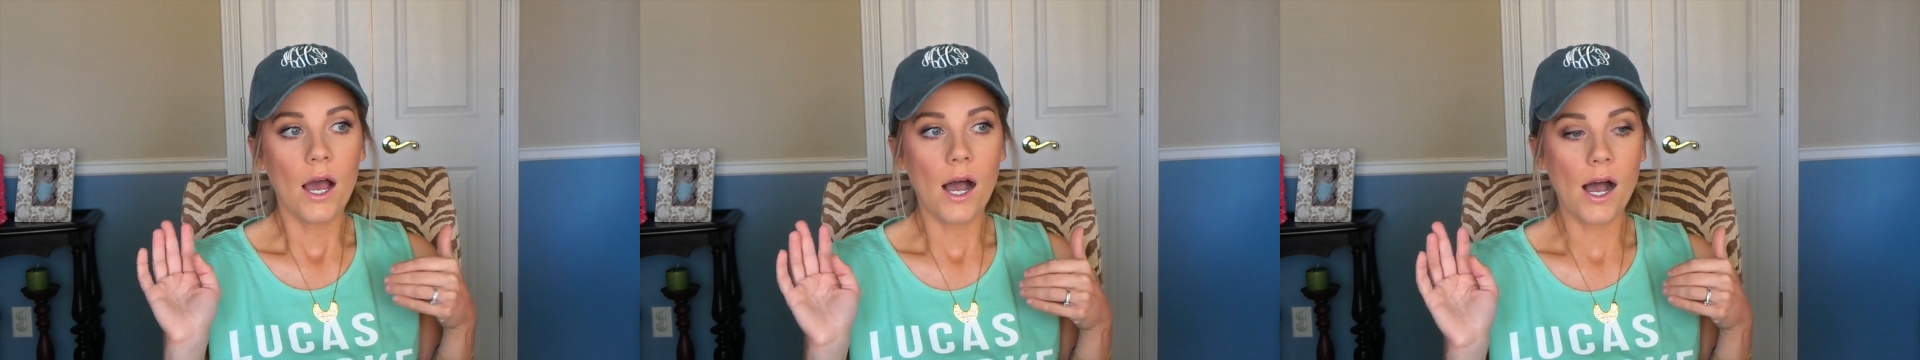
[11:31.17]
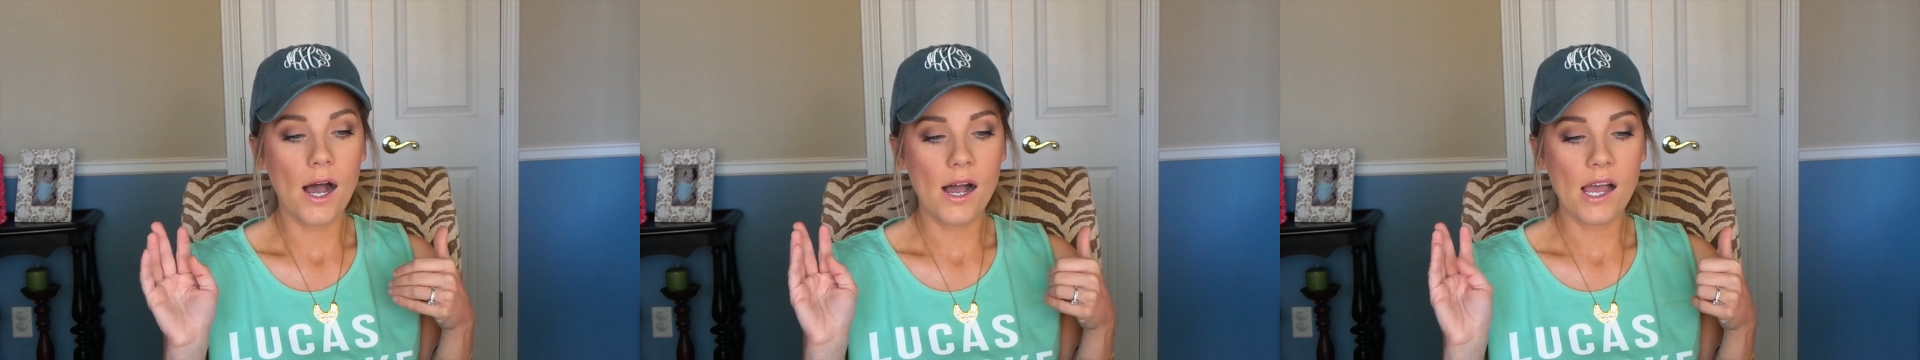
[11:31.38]

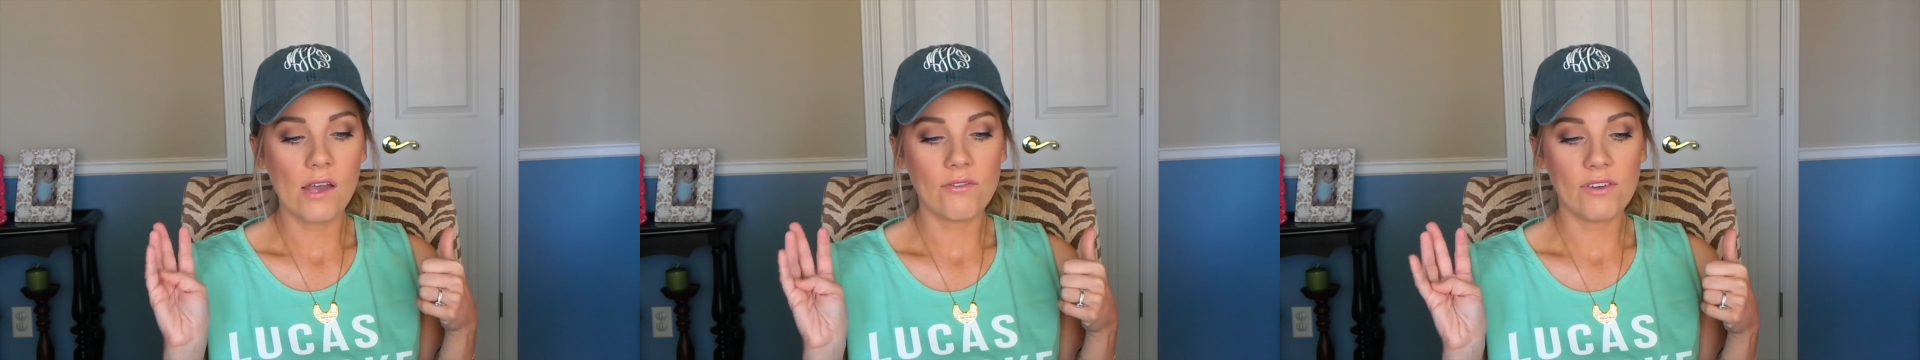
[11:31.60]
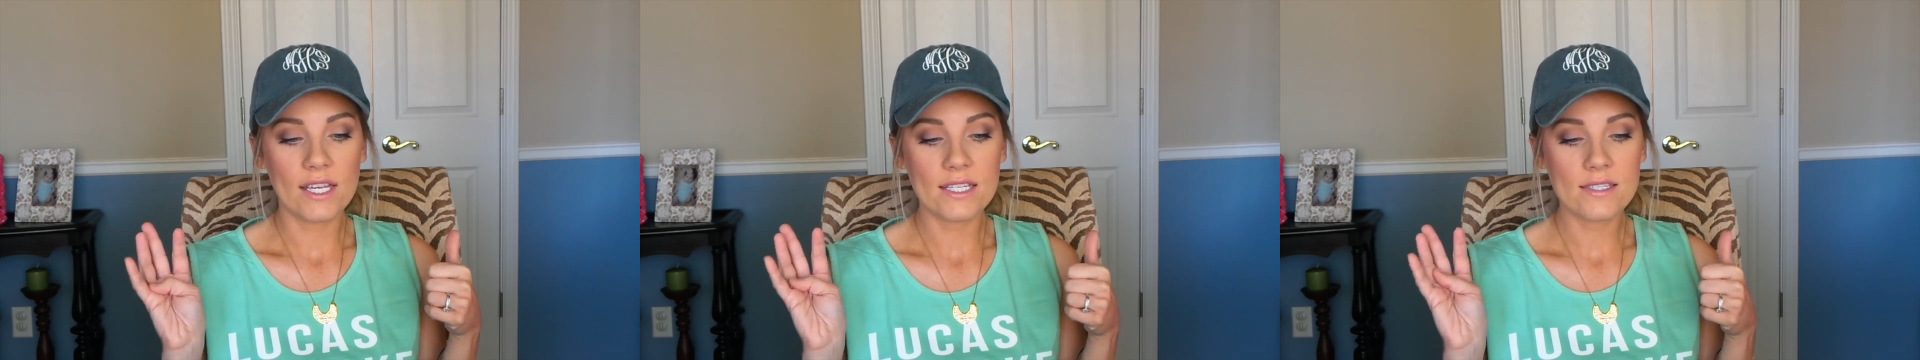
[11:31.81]

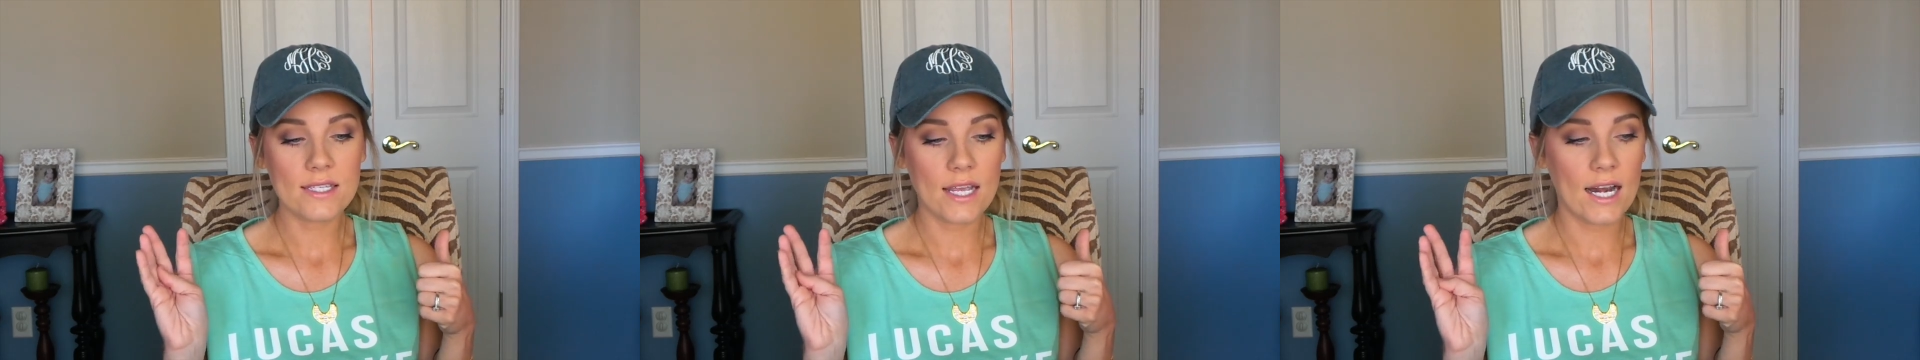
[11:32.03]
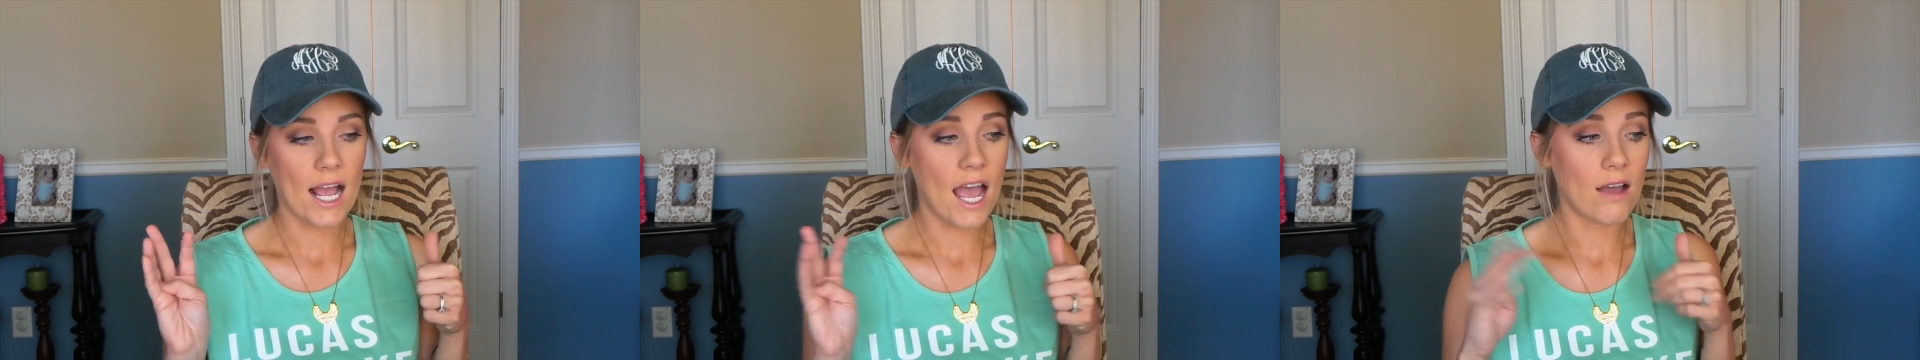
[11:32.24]
events,
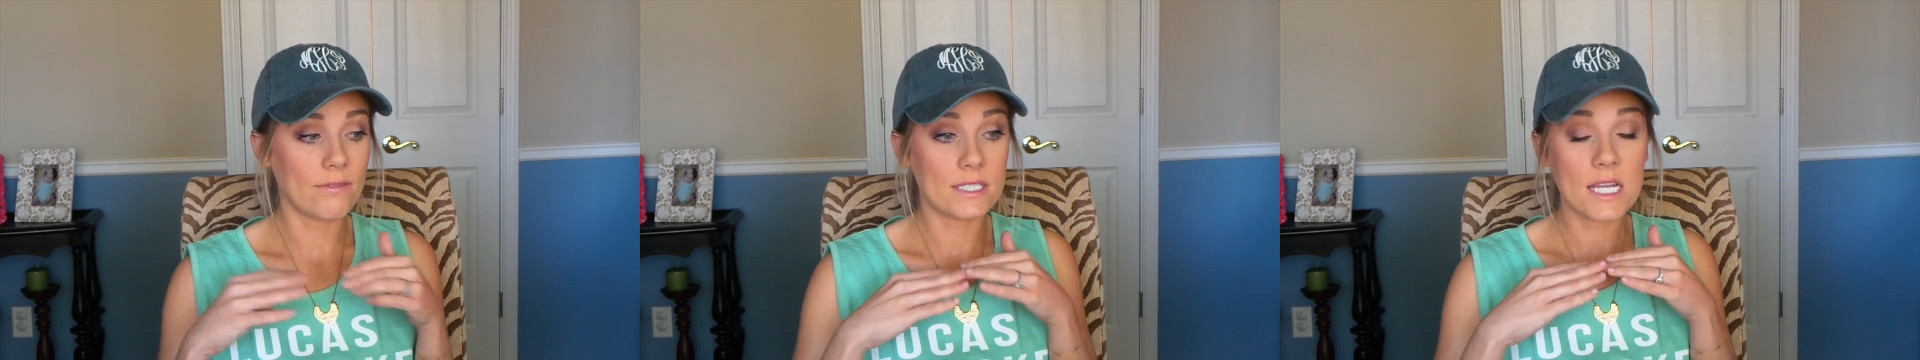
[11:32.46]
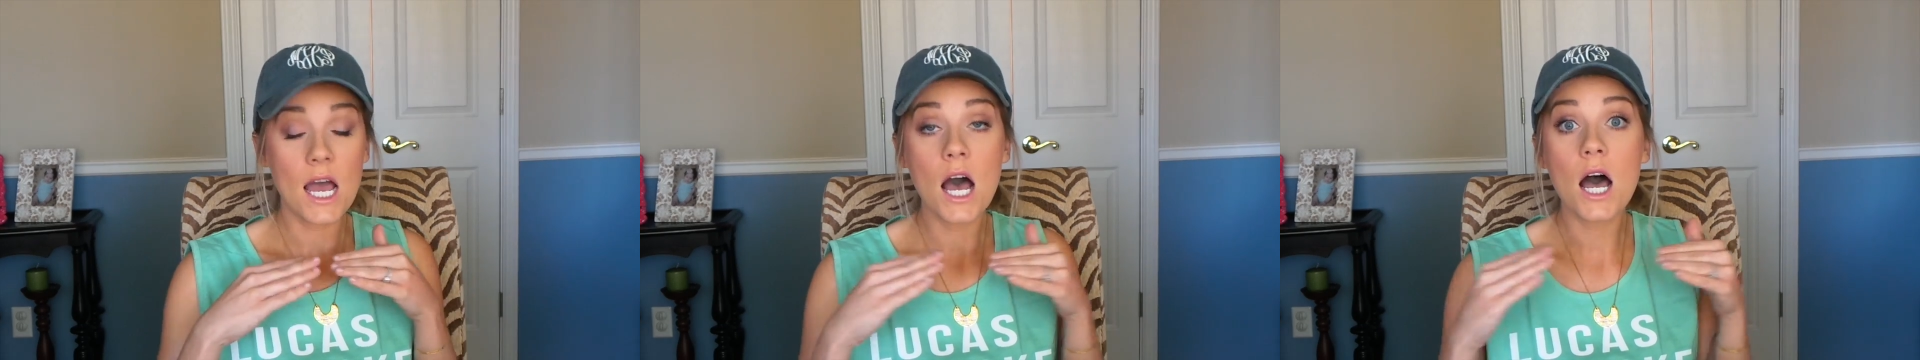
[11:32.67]
and I
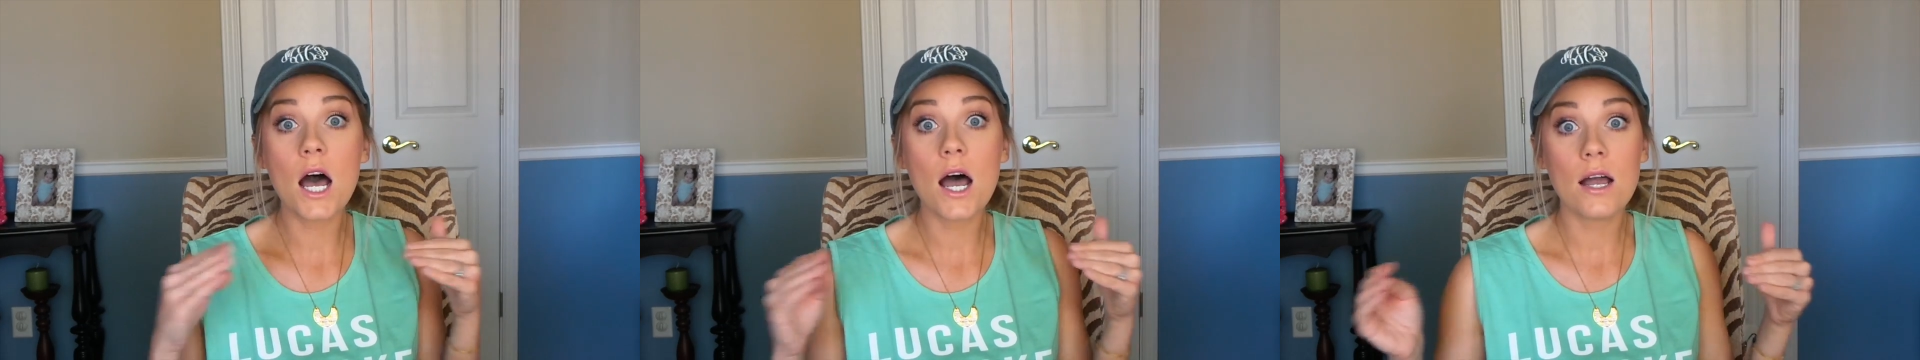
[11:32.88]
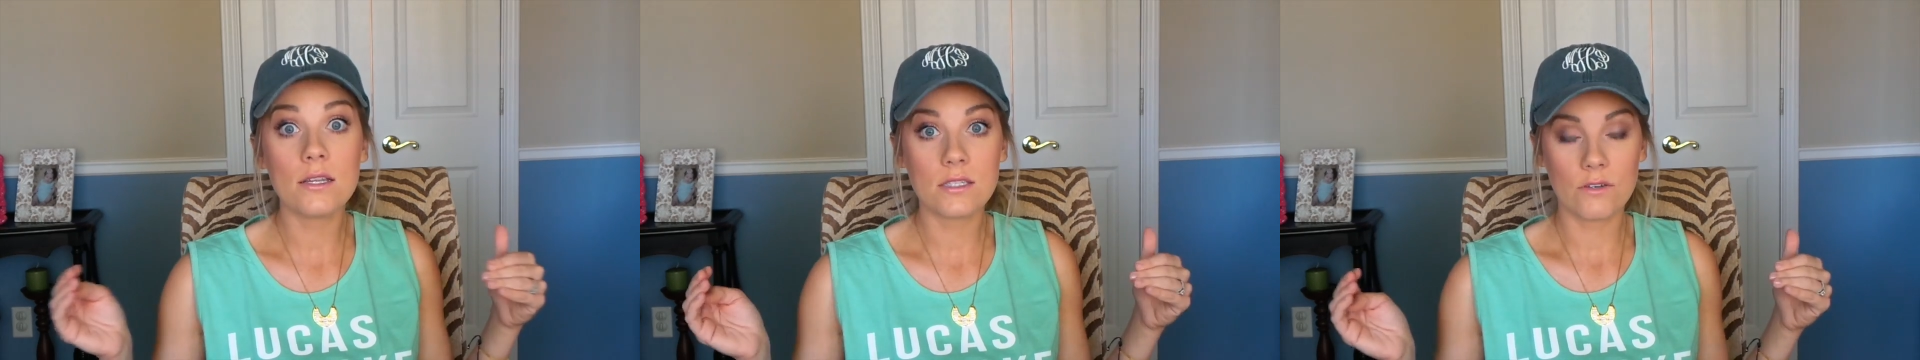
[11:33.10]
have
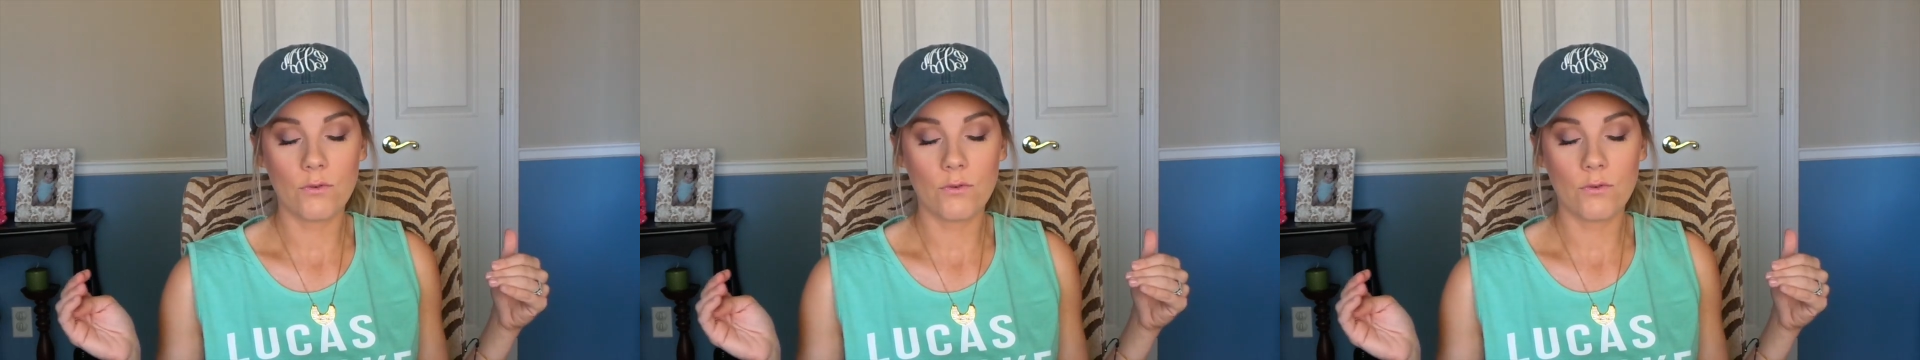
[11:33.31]
tons